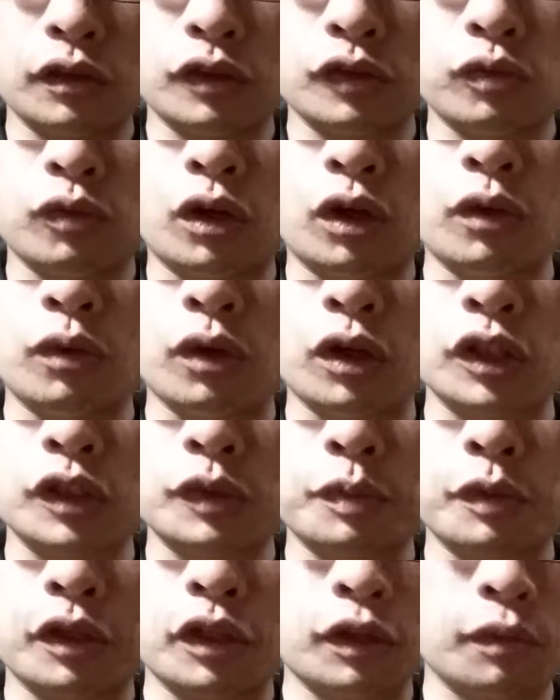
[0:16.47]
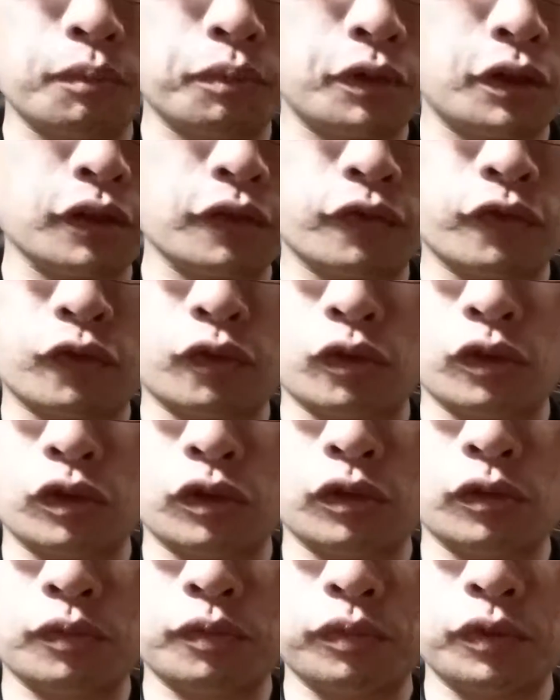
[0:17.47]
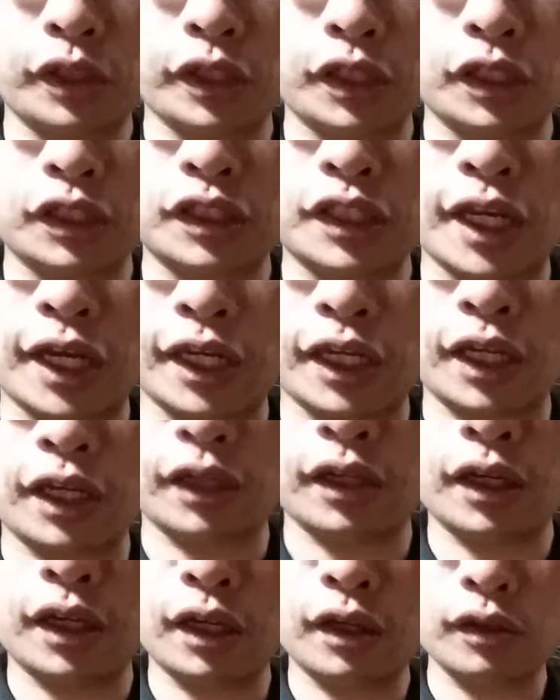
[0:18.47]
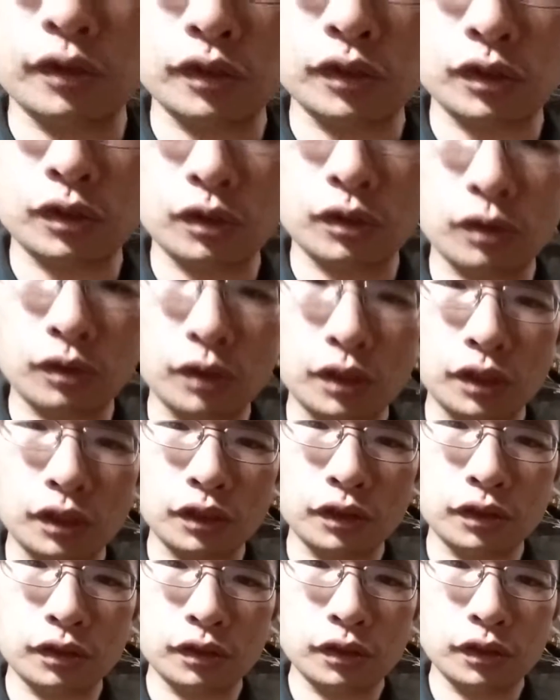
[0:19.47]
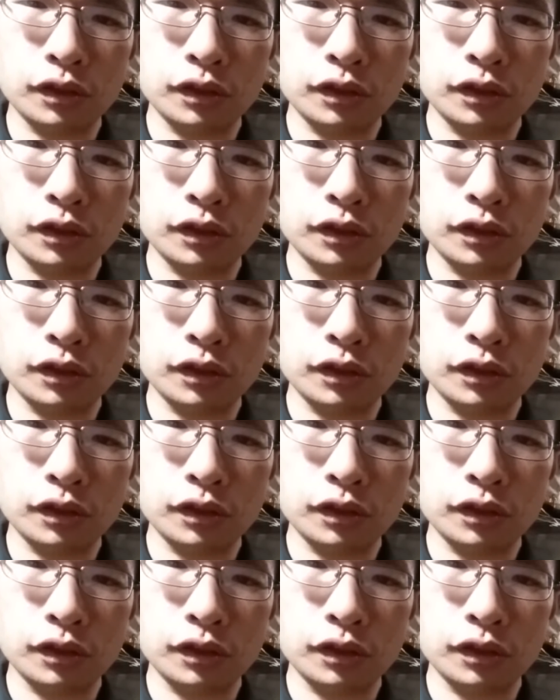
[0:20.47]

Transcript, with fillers: this wall wart's been unplugged for like a decade now. So uh,